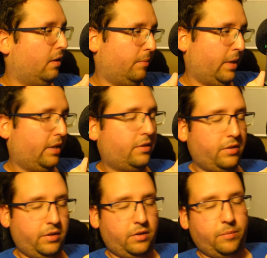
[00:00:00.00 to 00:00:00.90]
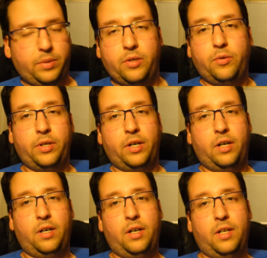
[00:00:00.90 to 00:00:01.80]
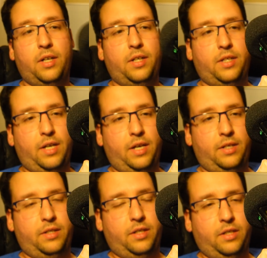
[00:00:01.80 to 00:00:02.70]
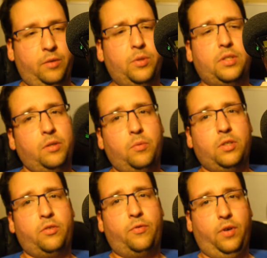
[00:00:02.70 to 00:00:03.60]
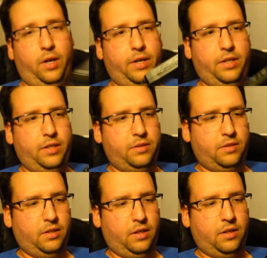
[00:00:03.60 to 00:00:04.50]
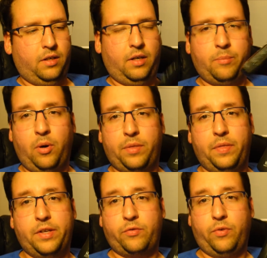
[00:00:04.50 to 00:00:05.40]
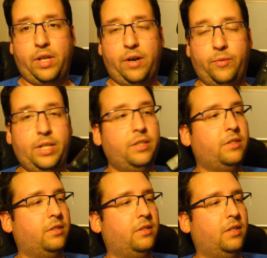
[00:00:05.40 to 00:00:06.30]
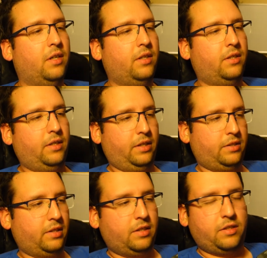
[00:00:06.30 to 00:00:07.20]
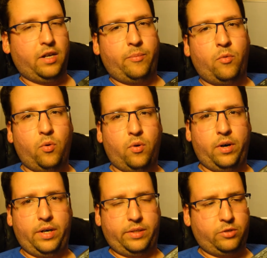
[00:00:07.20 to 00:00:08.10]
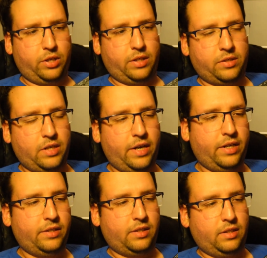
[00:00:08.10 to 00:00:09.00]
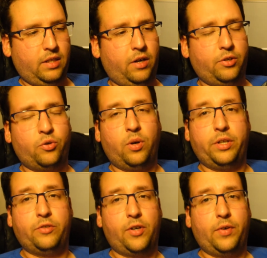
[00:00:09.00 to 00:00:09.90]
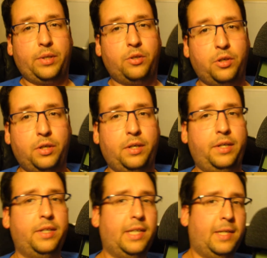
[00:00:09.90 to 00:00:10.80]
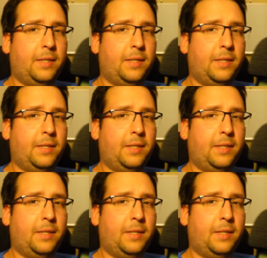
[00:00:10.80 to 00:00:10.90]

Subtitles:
mic to the computer. And it was fun. And I bought this for that reason. I set this up more and I checked the settings, and the audio quality is very good.